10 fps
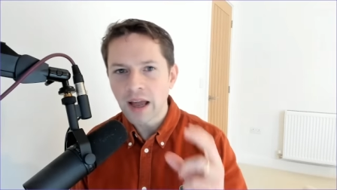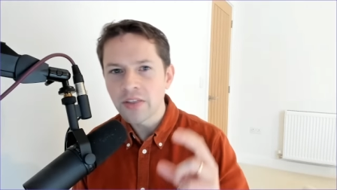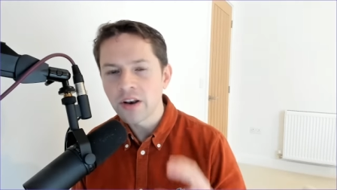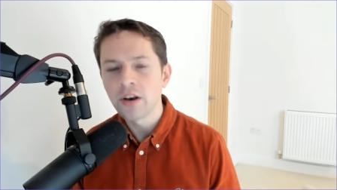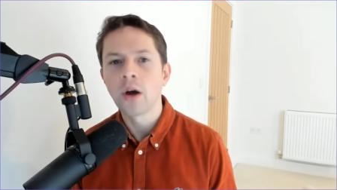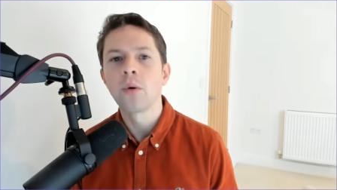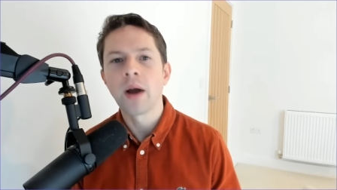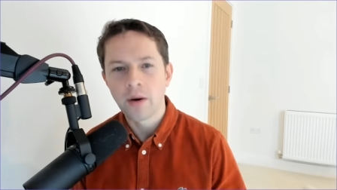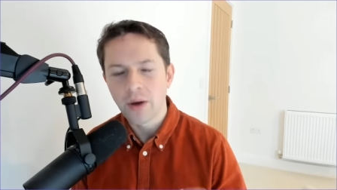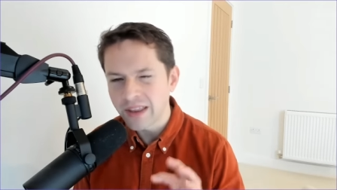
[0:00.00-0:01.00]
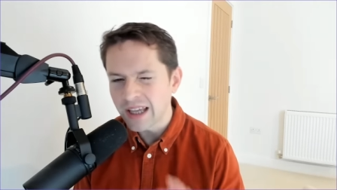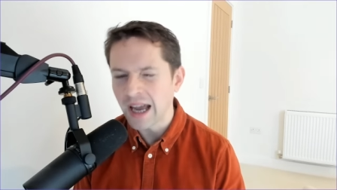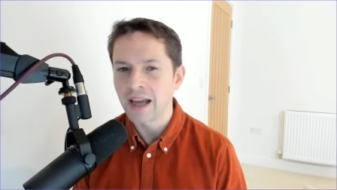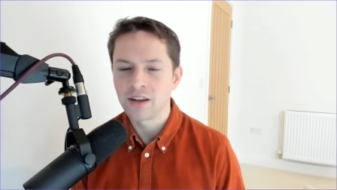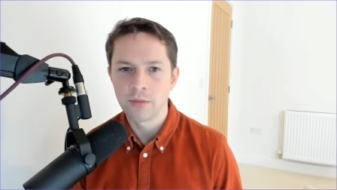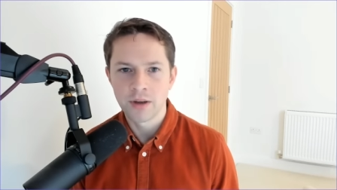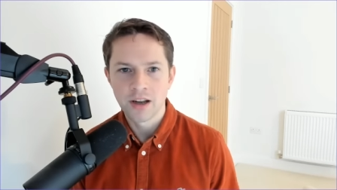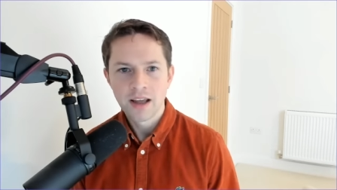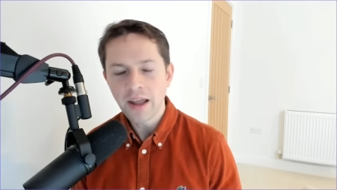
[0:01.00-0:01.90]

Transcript: and the know-how and the acumen